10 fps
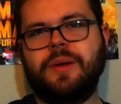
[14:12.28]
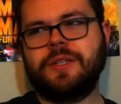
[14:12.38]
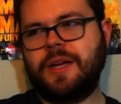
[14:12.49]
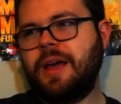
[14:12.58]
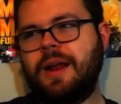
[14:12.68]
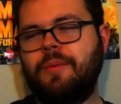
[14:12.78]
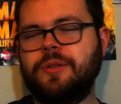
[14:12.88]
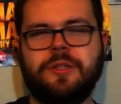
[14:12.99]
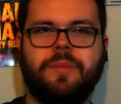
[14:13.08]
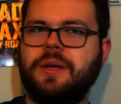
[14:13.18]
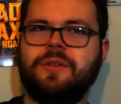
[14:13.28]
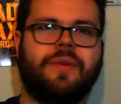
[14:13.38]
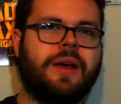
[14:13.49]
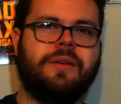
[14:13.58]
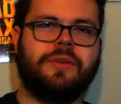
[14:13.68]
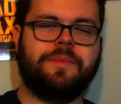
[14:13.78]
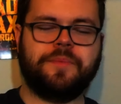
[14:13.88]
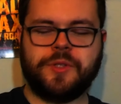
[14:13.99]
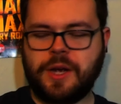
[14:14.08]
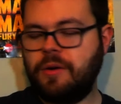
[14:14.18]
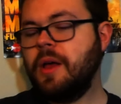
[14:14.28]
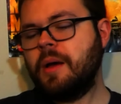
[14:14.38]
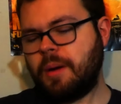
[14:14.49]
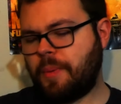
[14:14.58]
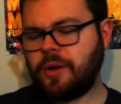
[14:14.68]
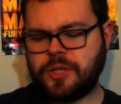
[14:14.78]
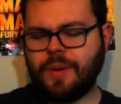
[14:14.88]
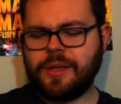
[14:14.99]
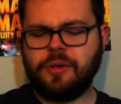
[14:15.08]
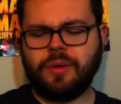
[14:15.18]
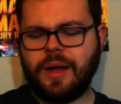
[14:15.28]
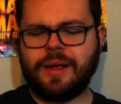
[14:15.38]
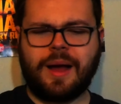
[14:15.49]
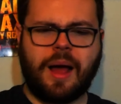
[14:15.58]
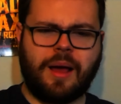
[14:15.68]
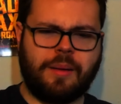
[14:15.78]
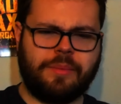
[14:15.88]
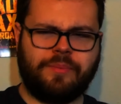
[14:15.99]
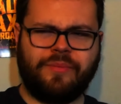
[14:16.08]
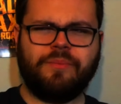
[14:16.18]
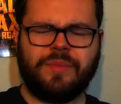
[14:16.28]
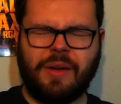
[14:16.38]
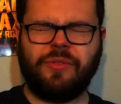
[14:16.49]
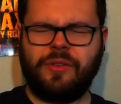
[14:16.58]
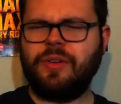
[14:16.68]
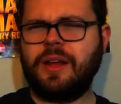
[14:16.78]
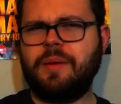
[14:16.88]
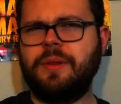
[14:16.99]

because, again, I wasn't the biggest fan of it. So, but Part 2 I do like. I definitely feel like I'm